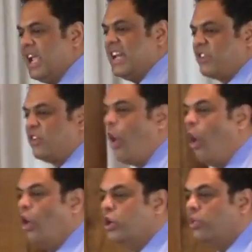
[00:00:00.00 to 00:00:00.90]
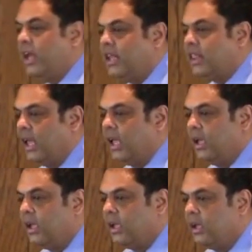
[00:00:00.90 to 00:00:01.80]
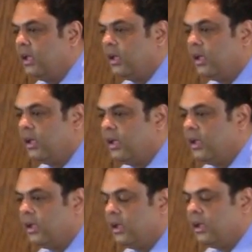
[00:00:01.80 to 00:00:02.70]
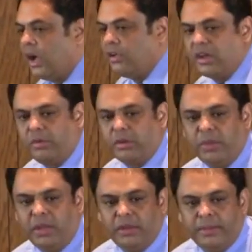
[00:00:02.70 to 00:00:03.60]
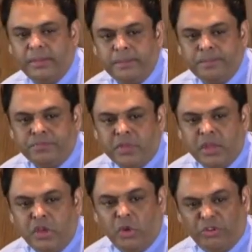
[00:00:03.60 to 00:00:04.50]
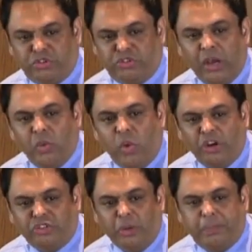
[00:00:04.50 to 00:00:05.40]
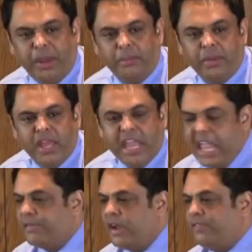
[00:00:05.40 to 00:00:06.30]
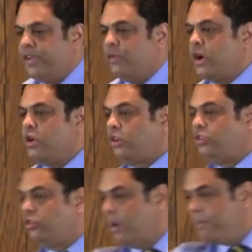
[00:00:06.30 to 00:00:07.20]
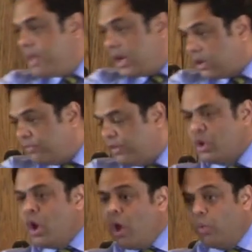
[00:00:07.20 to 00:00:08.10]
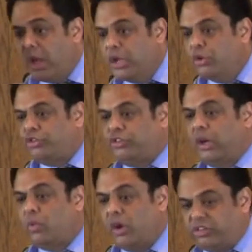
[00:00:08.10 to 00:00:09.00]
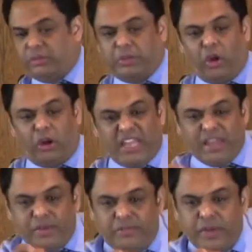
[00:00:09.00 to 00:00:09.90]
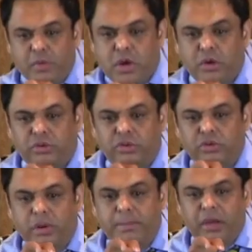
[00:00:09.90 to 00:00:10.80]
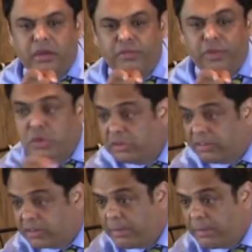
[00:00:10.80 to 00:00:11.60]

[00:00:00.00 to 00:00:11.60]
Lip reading: He doesn't owe you anything. Are you here with me? You will still worship him, even if he were not to do a miracle for you. Will you still worship the Lord, even if he were not to do a miracle for you this